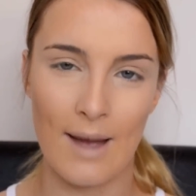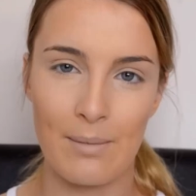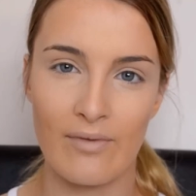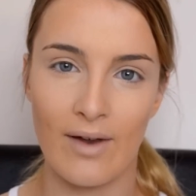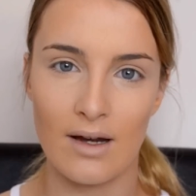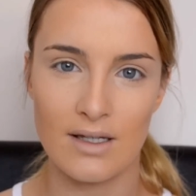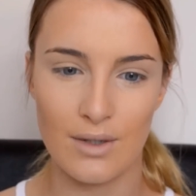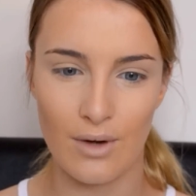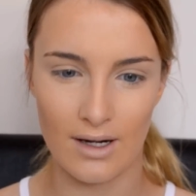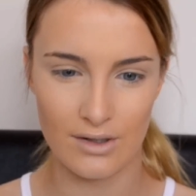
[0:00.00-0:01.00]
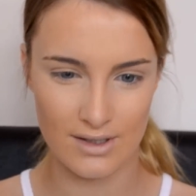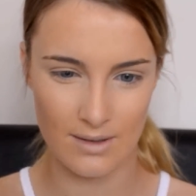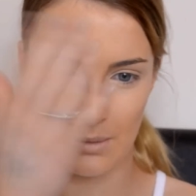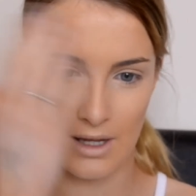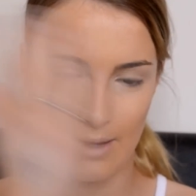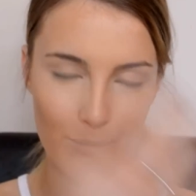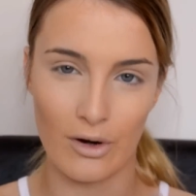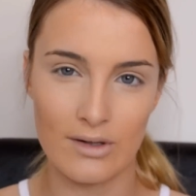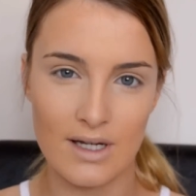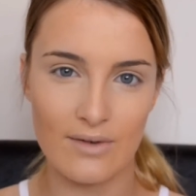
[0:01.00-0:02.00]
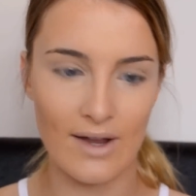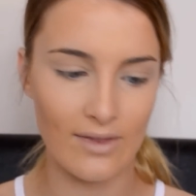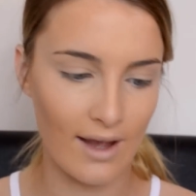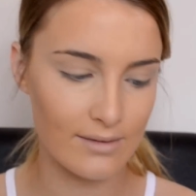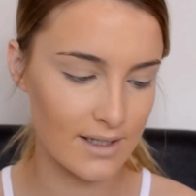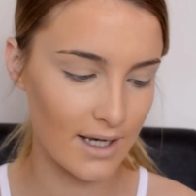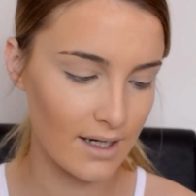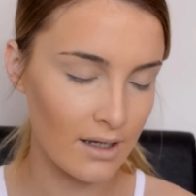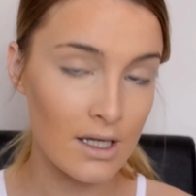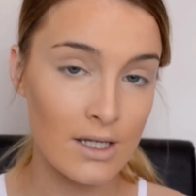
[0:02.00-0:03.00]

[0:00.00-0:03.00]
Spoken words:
I prefer to kind of just apply bronzer around the outside,